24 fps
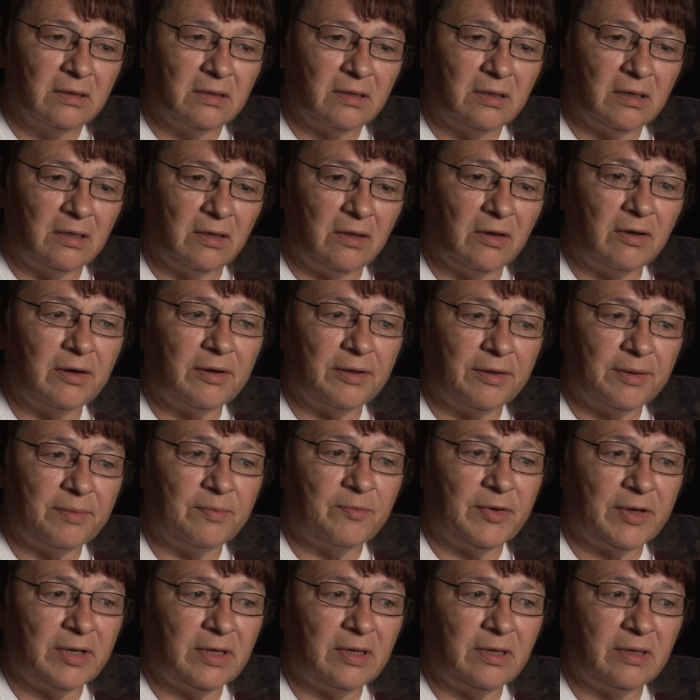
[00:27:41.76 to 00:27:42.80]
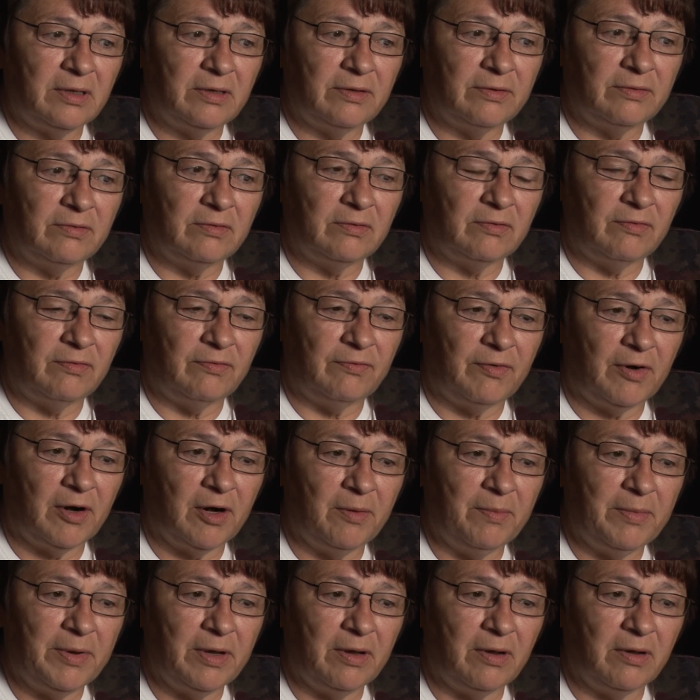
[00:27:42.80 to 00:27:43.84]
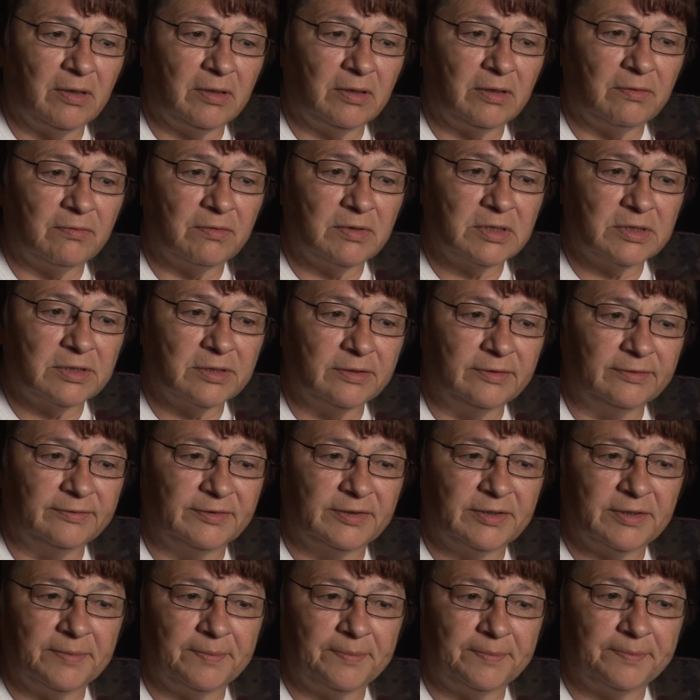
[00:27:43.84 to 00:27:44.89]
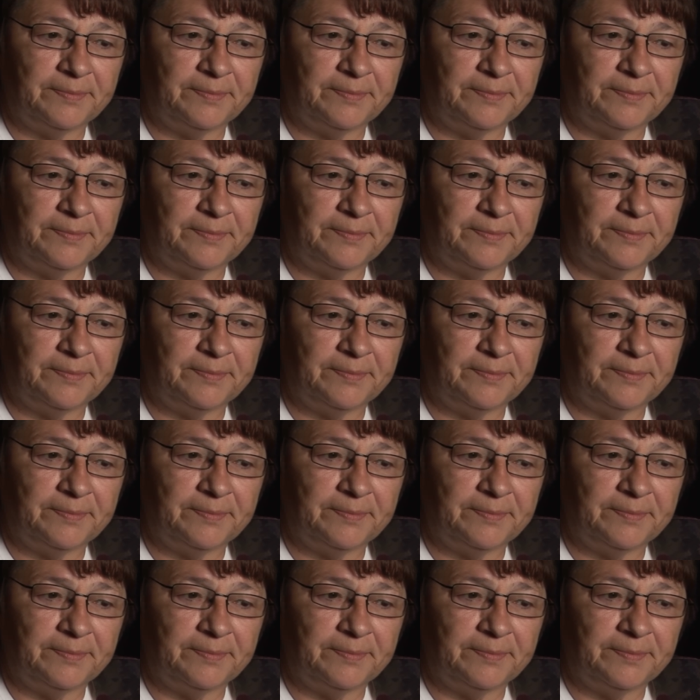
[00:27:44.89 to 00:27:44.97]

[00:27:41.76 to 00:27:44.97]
a lot of them went into farming on the reserves.